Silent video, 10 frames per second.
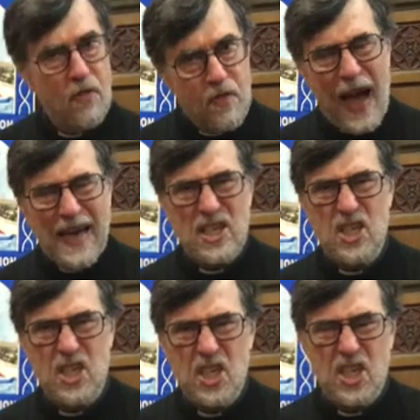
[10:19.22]

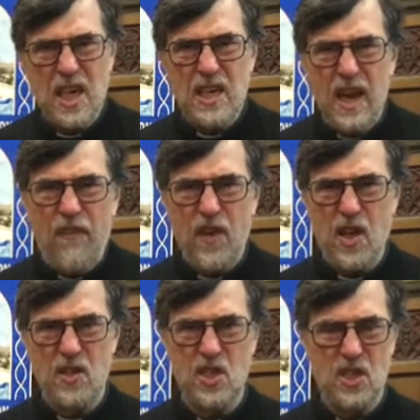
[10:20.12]
That's the
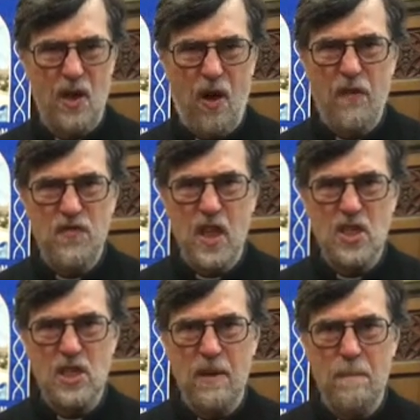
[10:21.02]
significance of
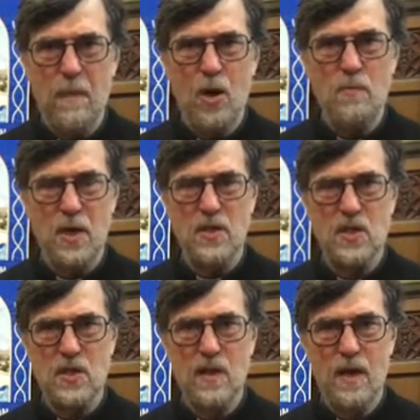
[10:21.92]
this
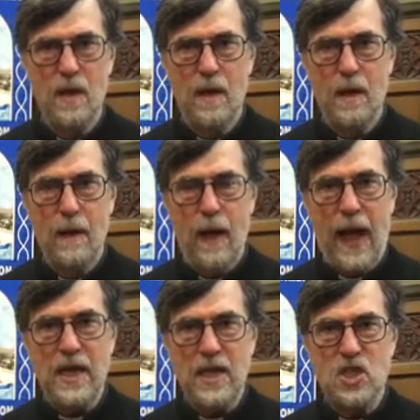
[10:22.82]
moment.
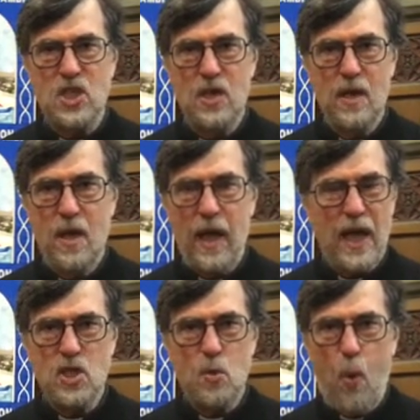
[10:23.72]
And it's,
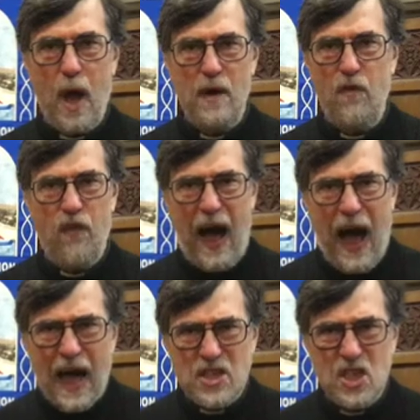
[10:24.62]
it's one of
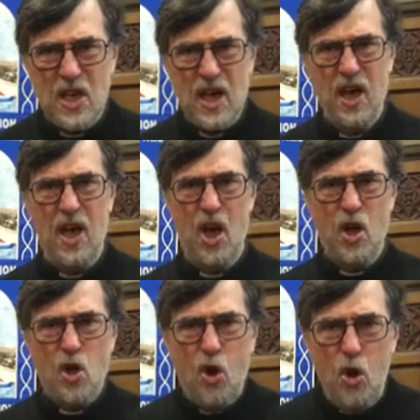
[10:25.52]
utter
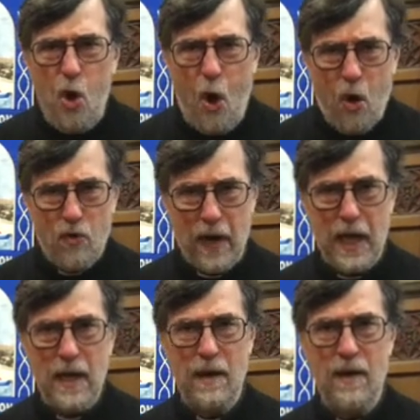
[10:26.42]

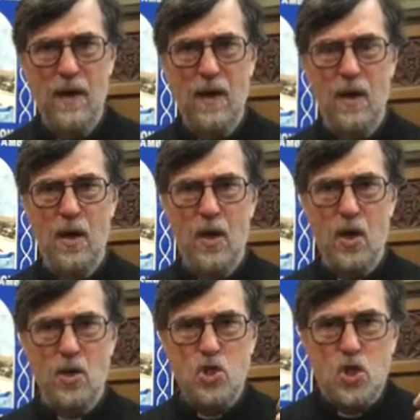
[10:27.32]
glory,
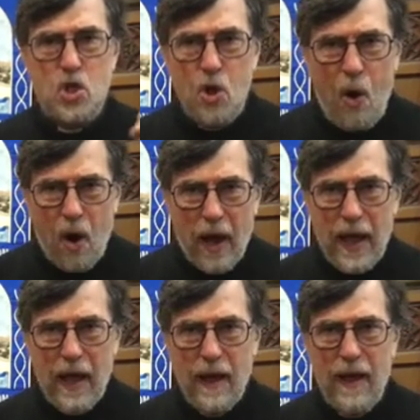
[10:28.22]

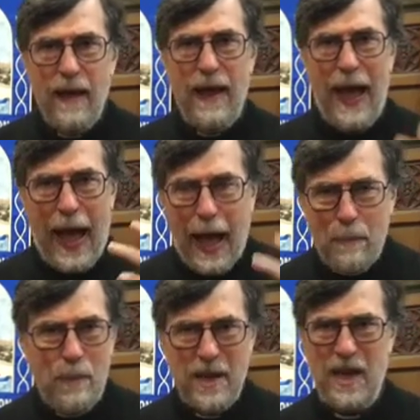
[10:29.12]
joy,
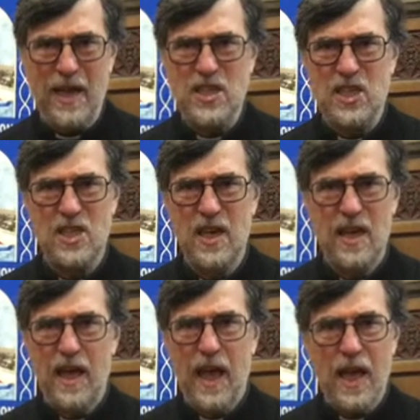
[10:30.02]
happiness.
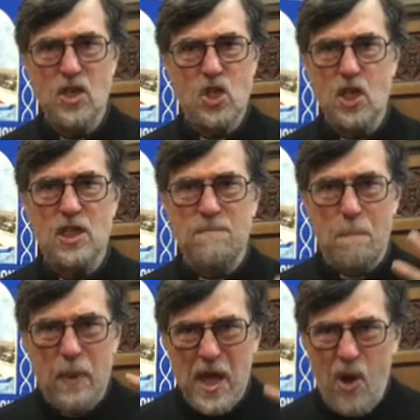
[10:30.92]
It's
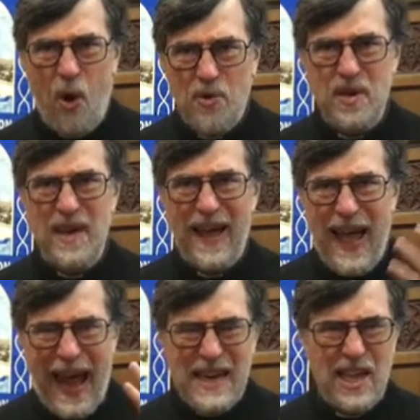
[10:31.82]
just beyond
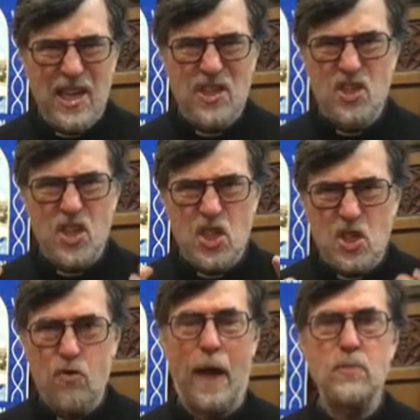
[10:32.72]
any
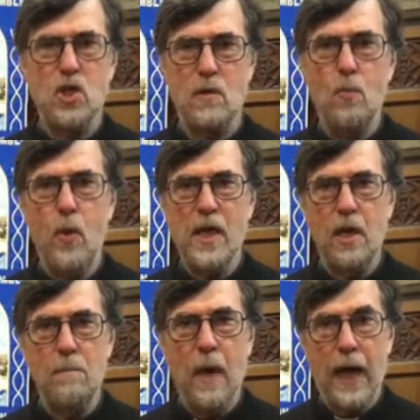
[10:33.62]
description we
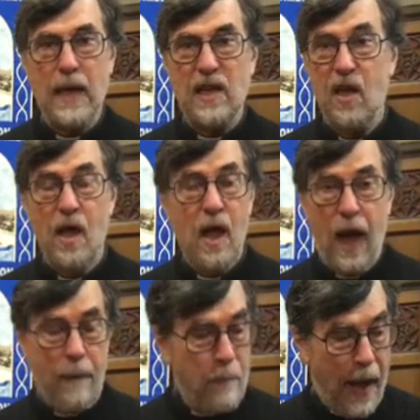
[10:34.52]
can make.
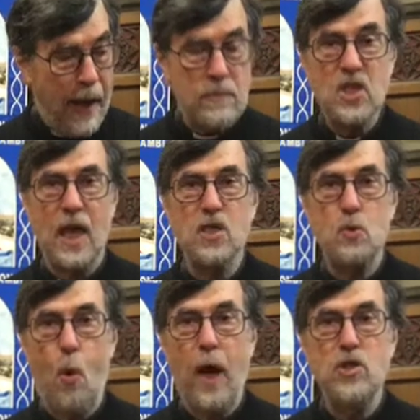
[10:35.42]
And perhaps that's
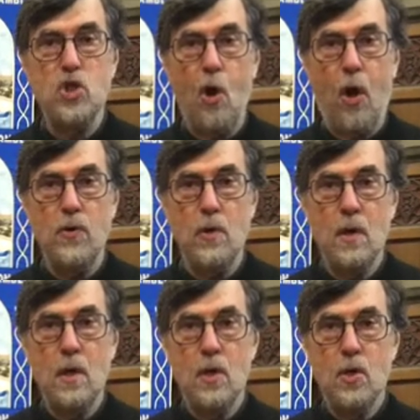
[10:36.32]
why John
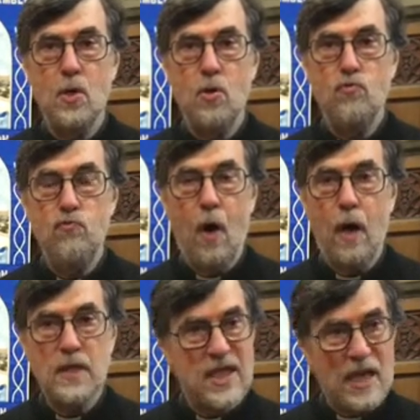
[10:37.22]

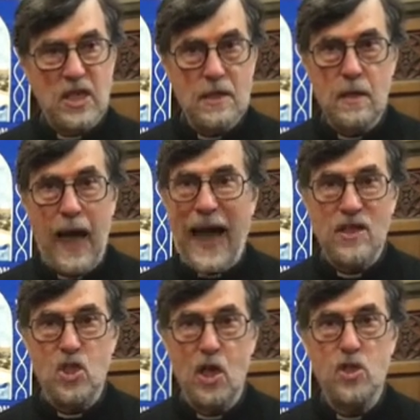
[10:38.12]
doesn't
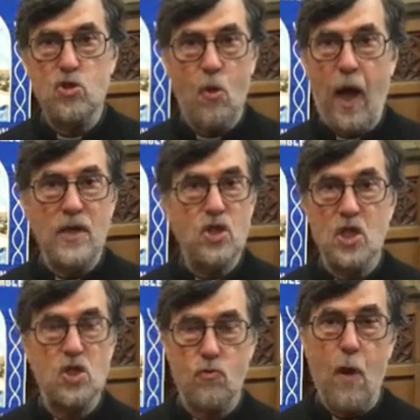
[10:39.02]
actually try and
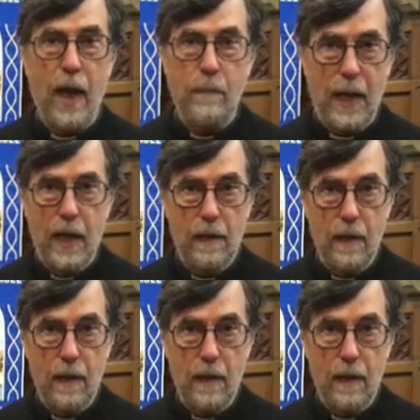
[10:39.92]
describe it